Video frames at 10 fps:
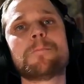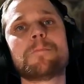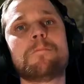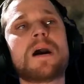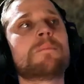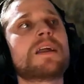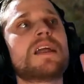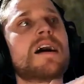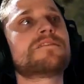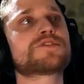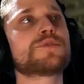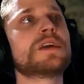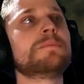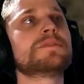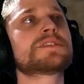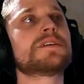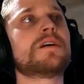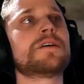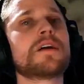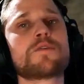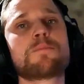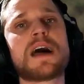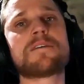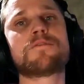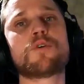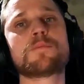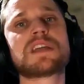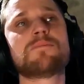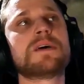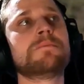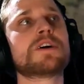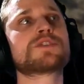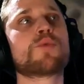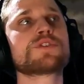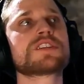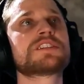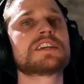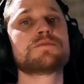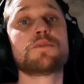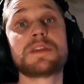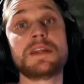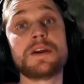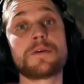my live streams on other platforms have been much more successful than here.